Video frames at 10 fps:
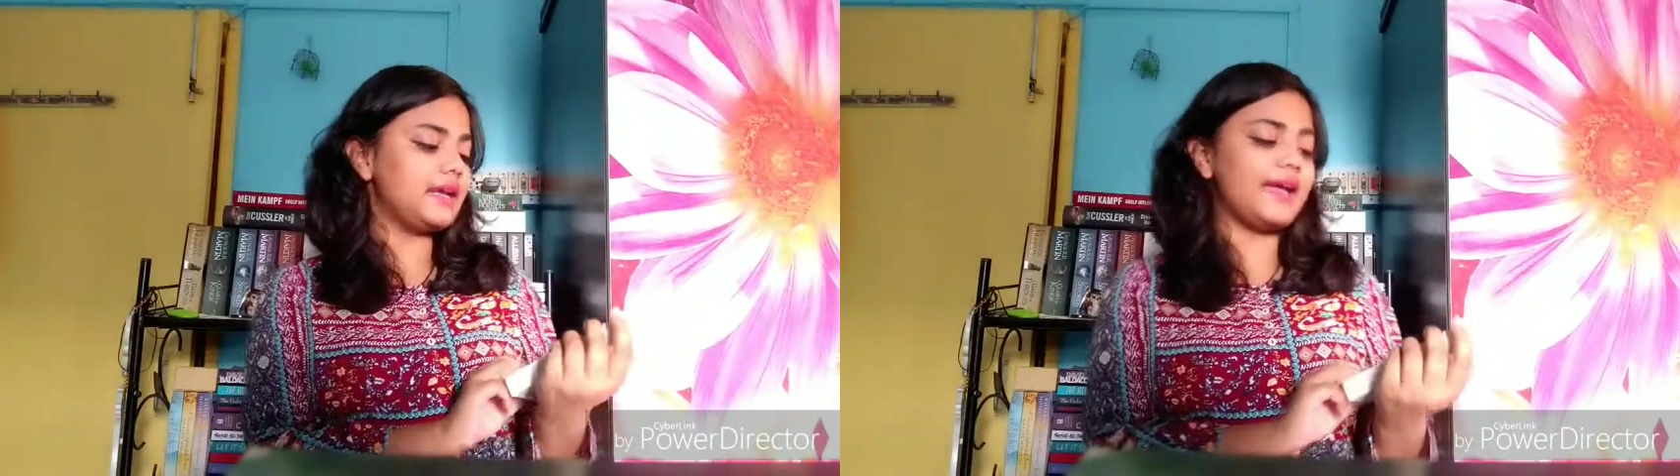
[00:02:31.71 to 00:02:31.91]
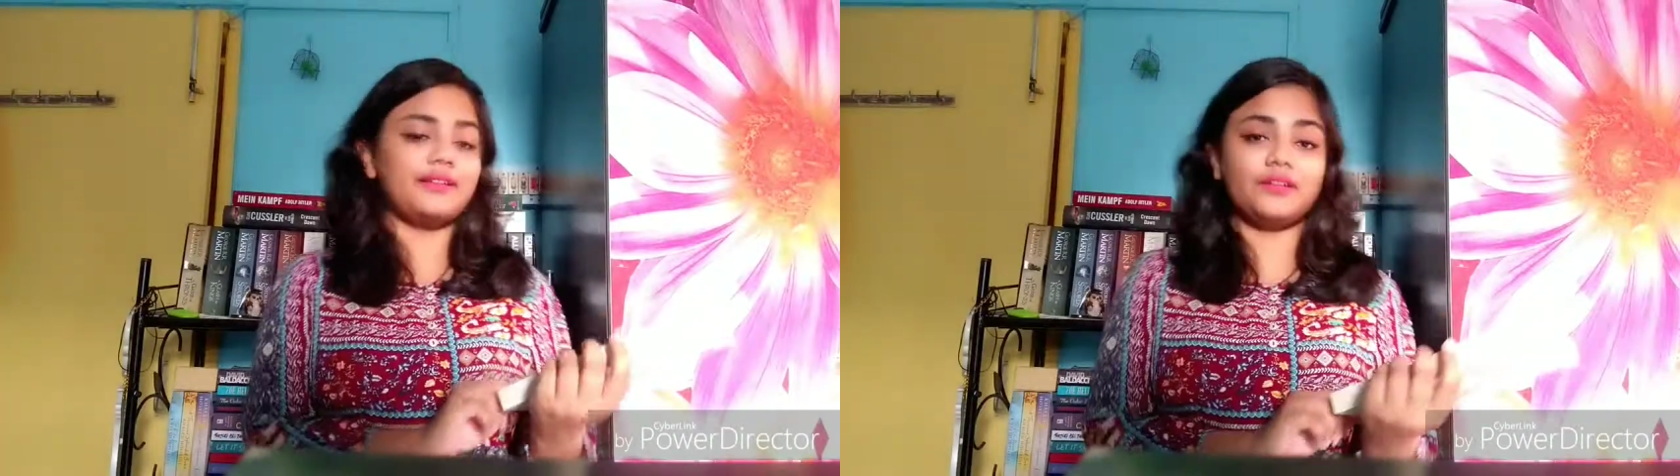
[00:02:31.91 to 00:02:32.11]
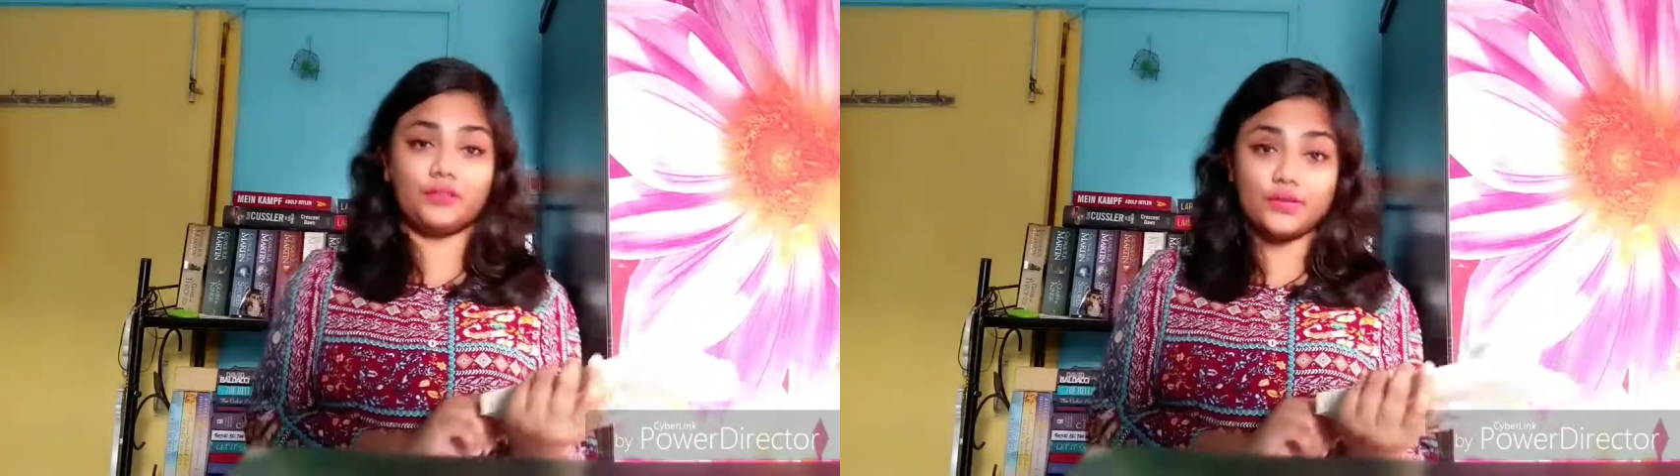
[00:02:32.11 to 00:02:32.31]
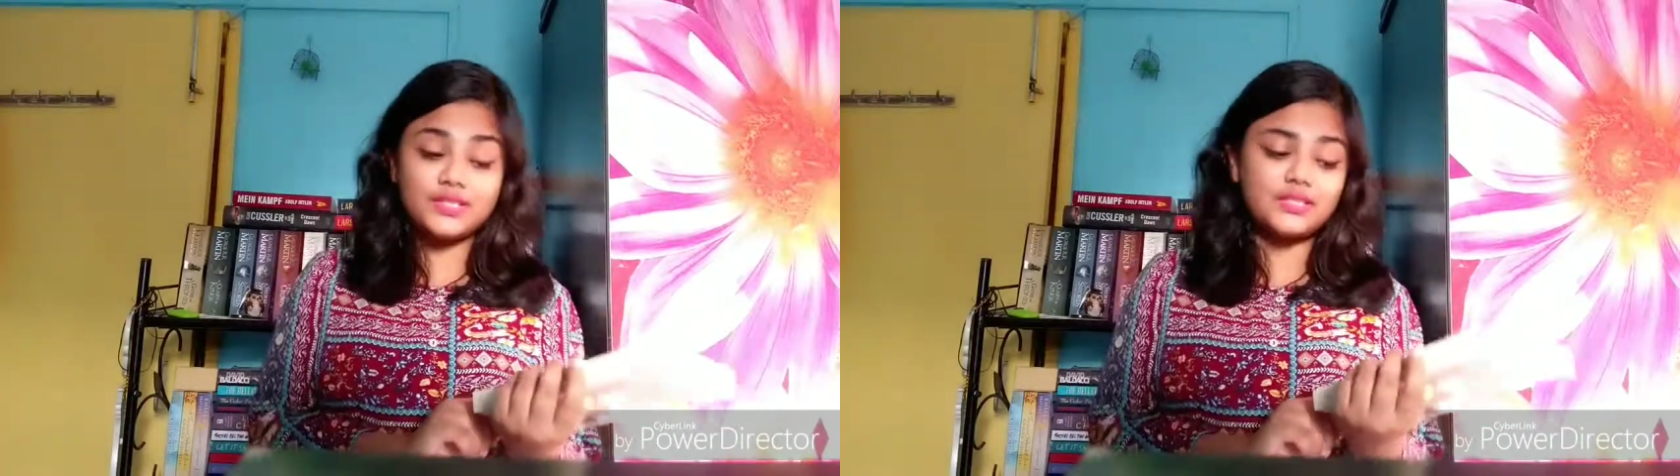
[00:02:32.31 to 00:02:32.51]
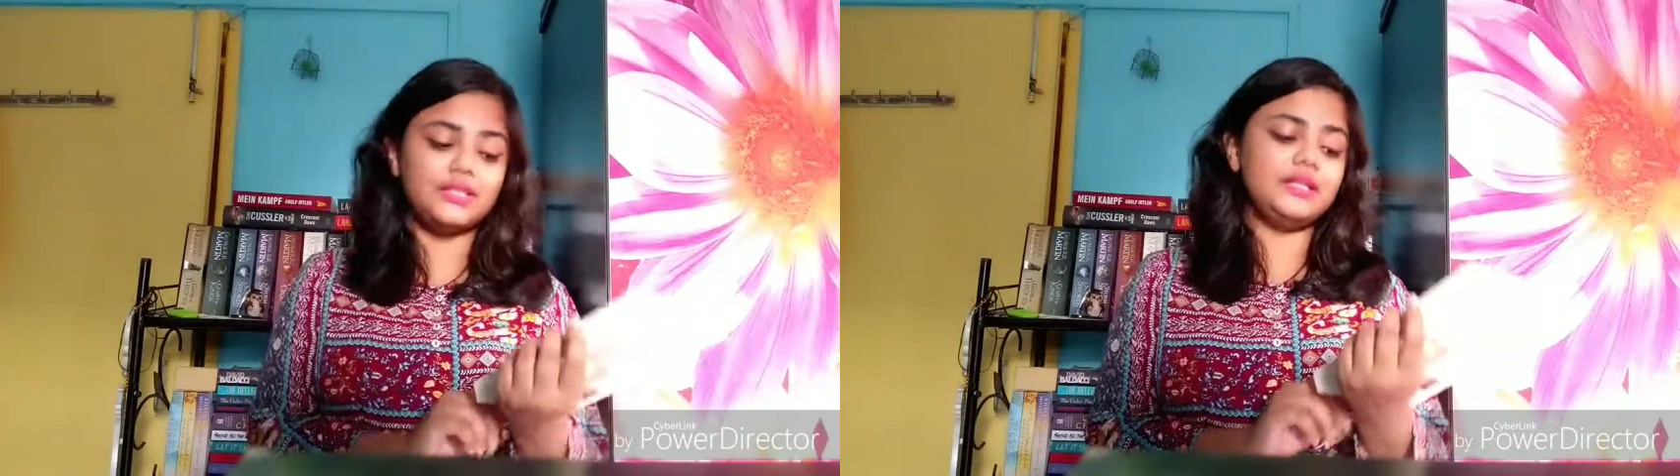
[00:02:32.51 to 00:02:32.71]
agatha
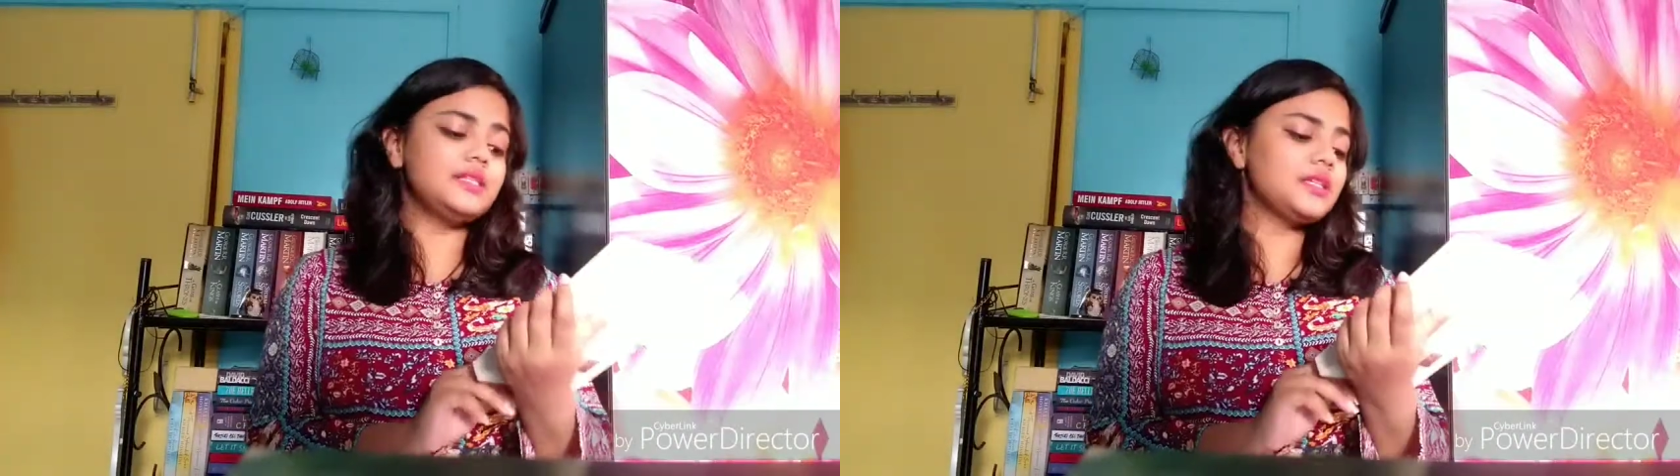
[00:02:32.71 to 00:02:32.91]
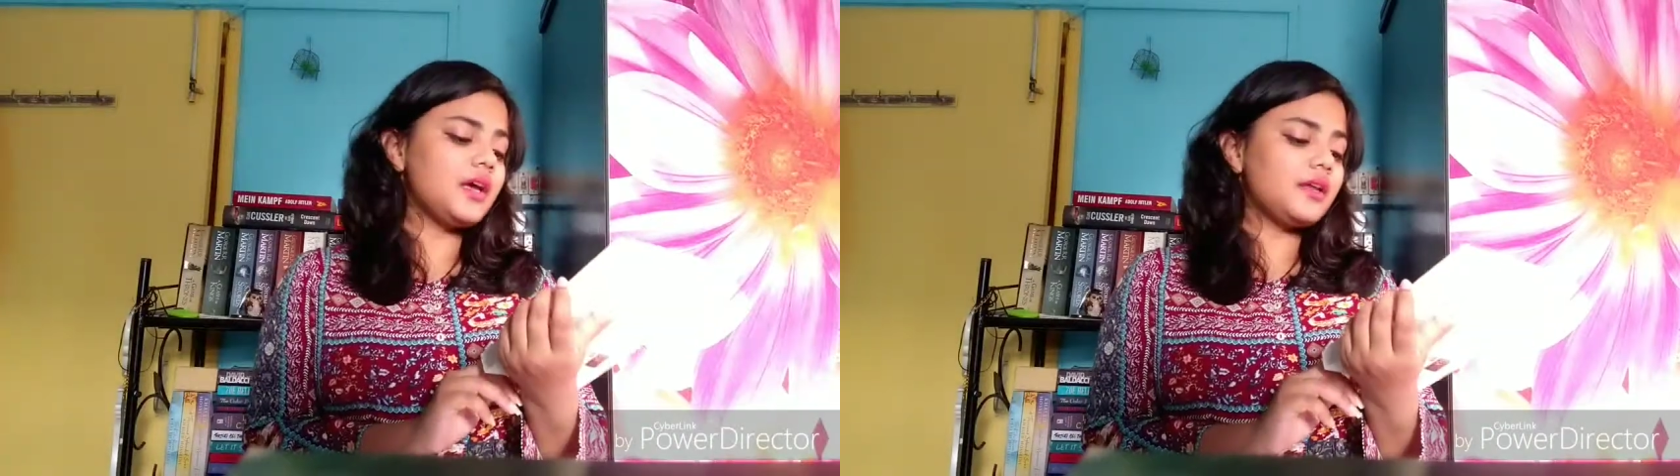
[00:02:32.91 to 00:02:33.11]
christie's